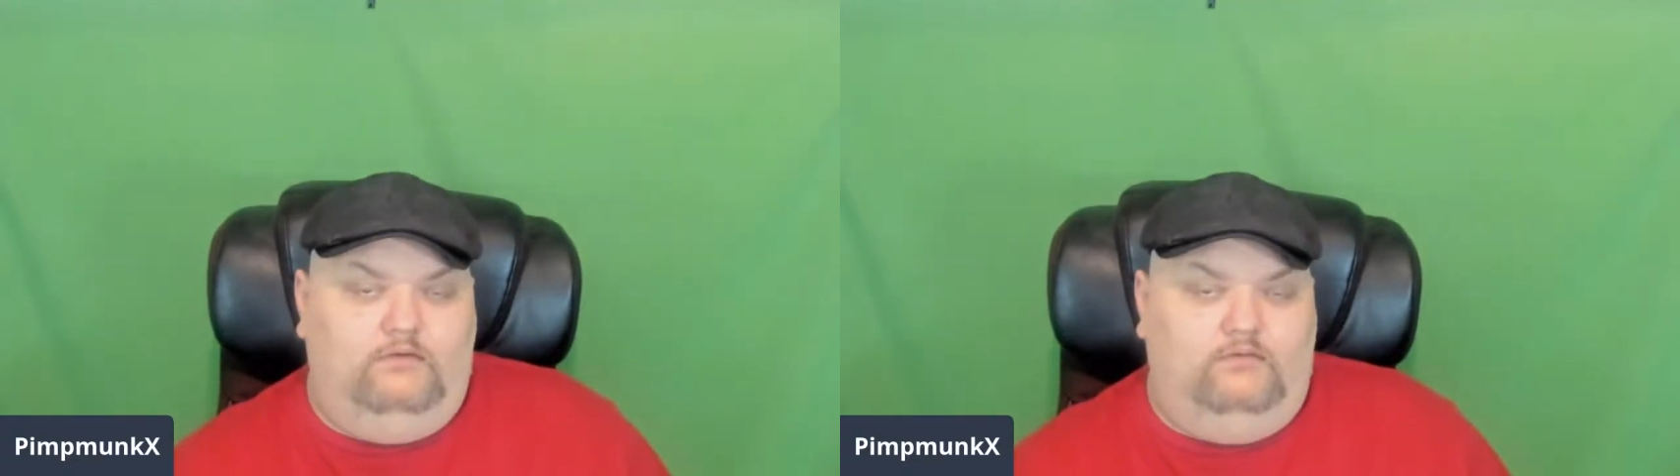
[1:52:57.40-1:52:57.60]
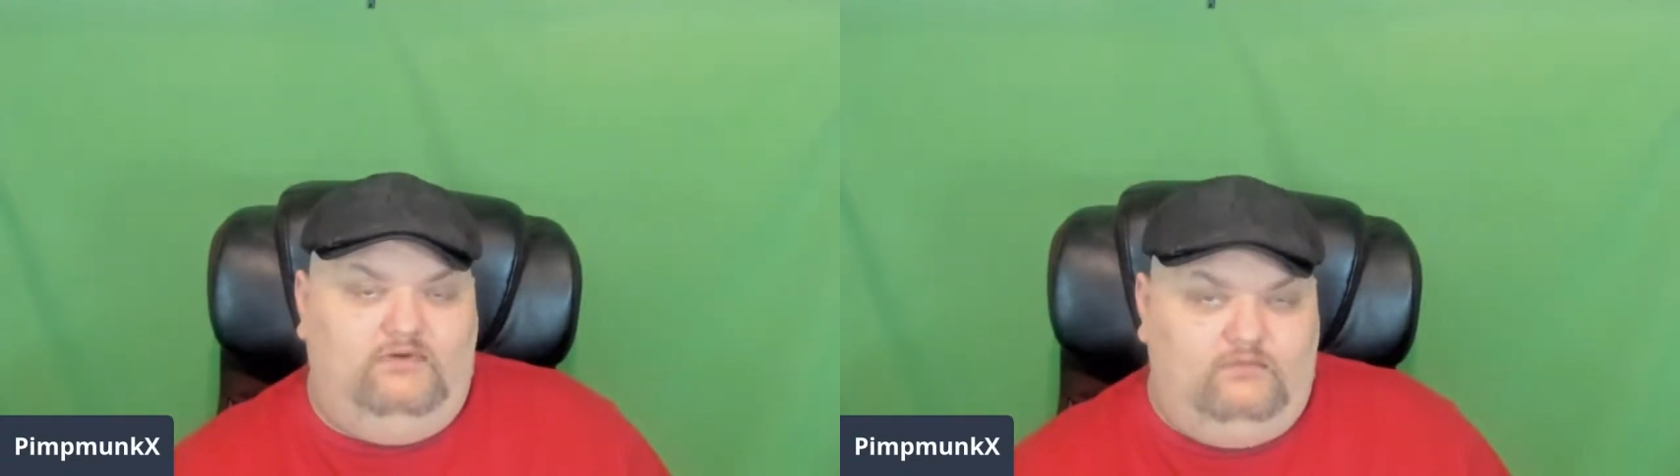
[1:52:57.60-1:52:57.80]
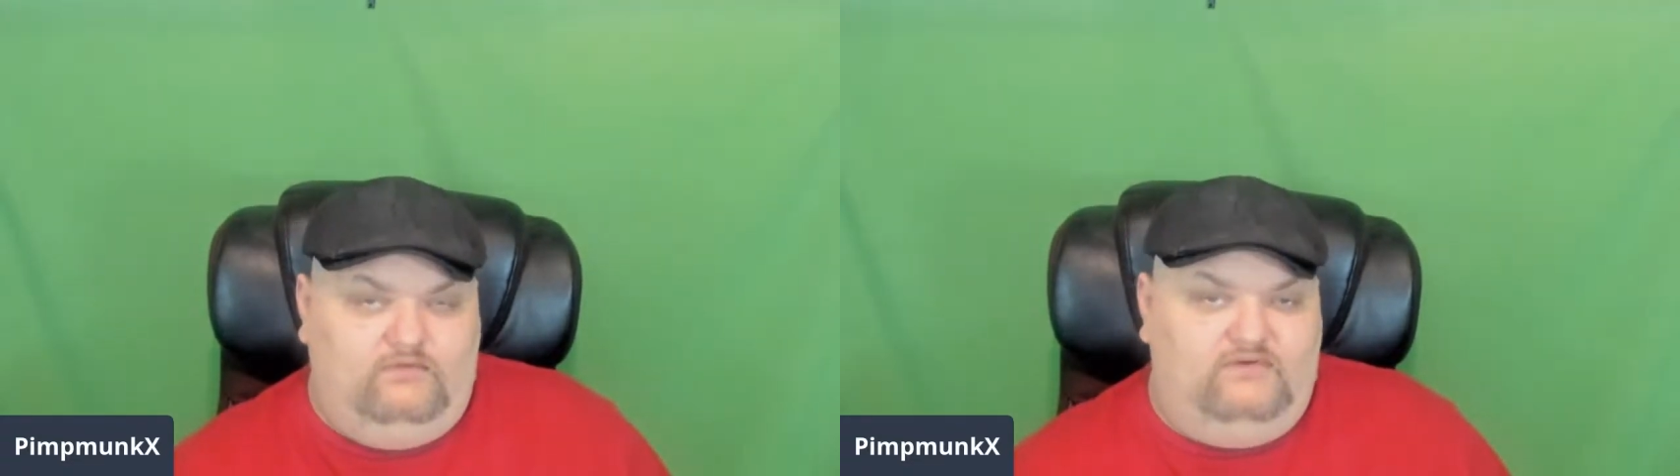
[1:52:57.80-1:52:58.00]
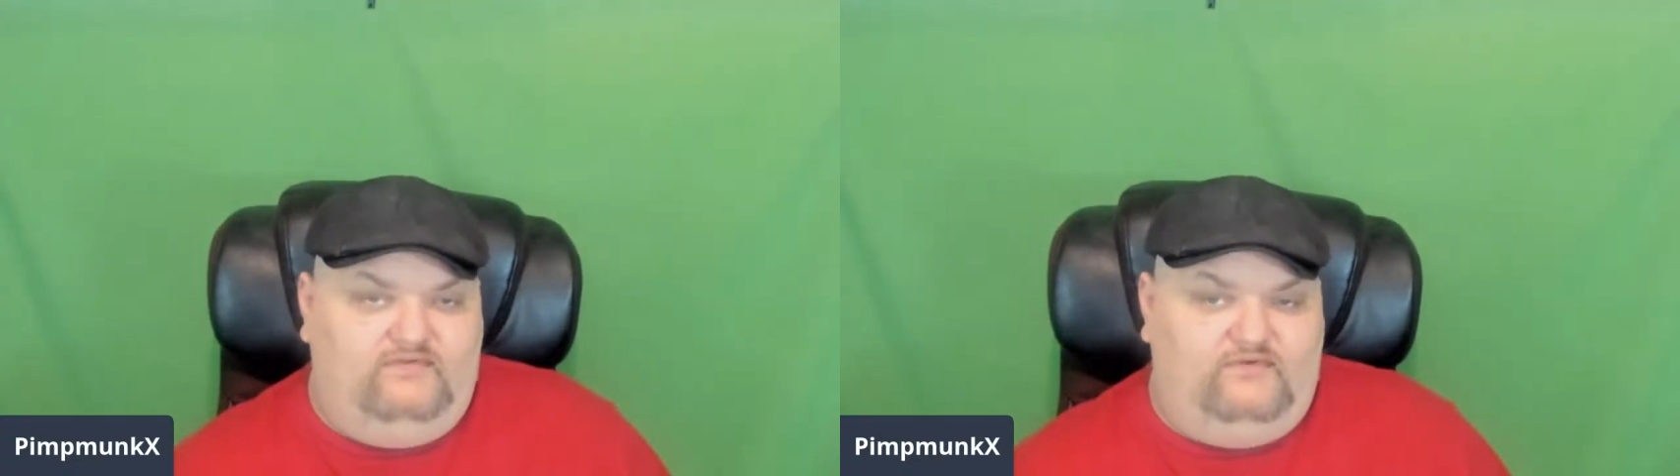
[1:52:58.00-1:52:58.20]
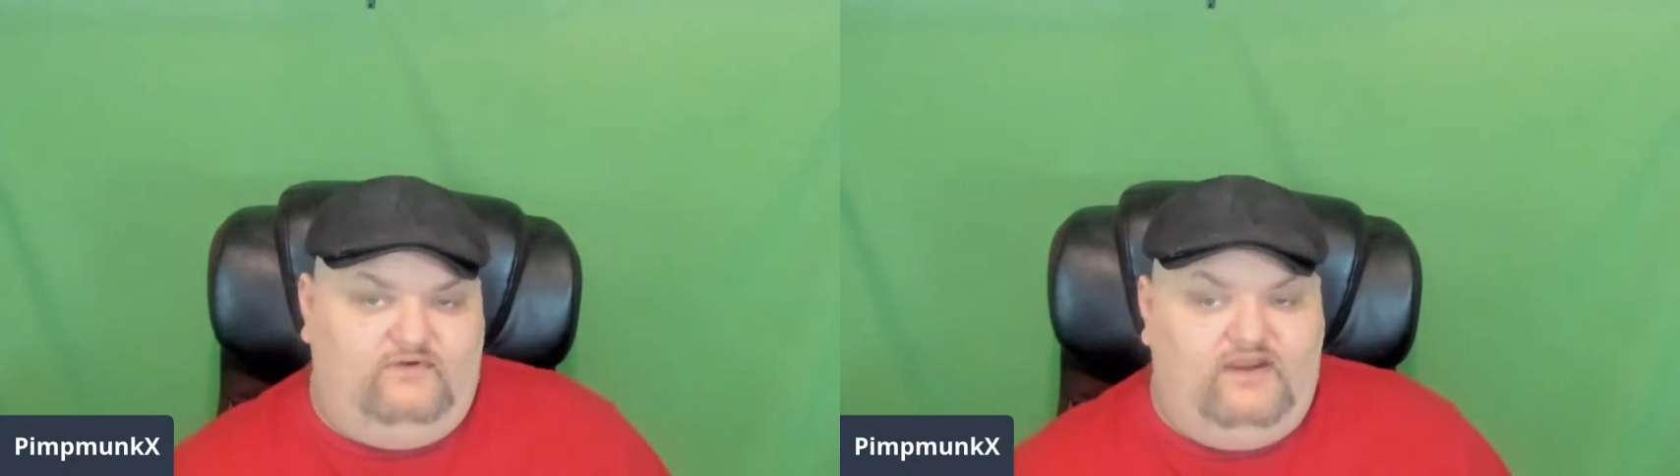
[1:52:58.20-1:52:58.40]
We'll
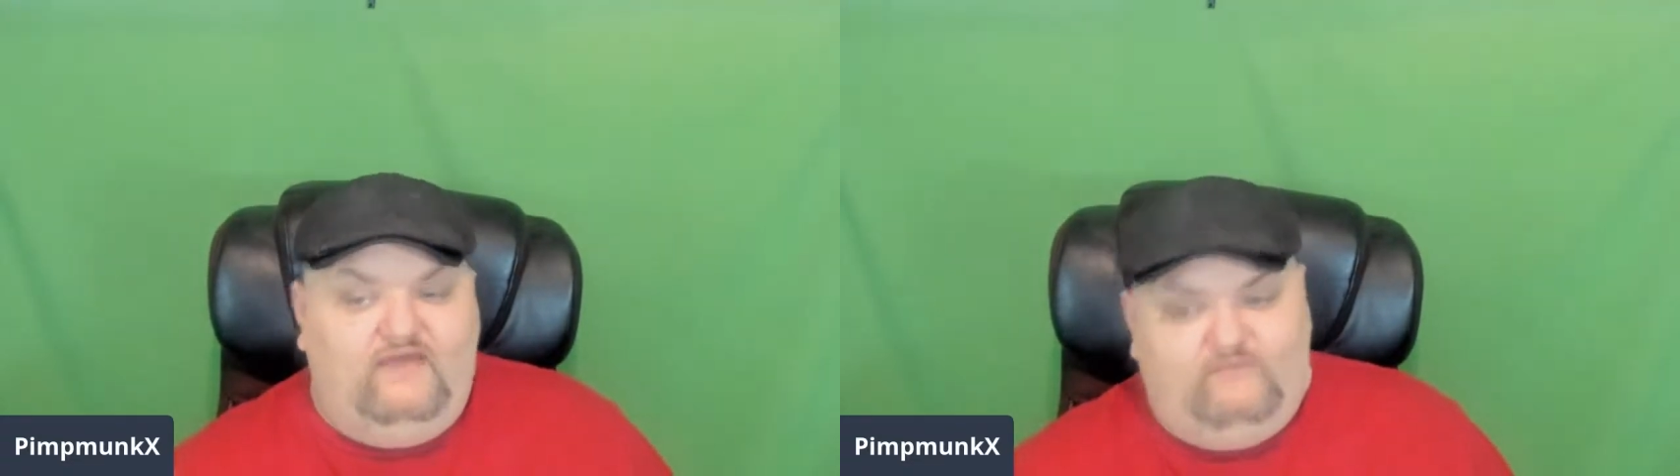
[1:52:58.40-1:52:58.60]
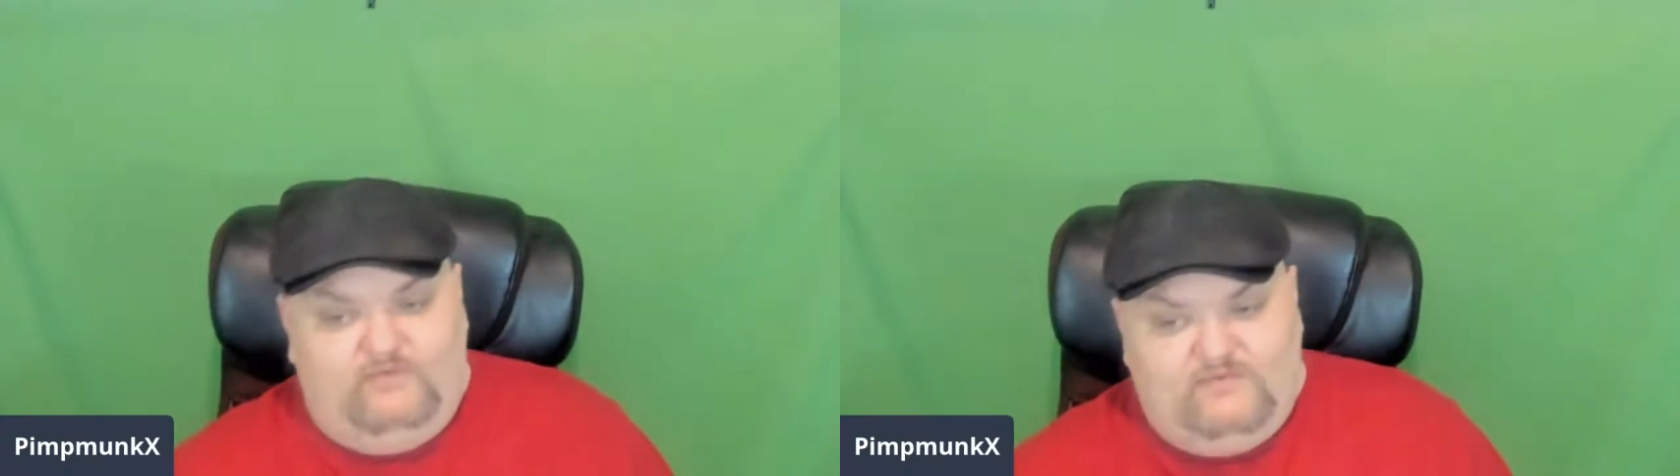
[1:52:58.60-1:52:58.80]
need 38 if we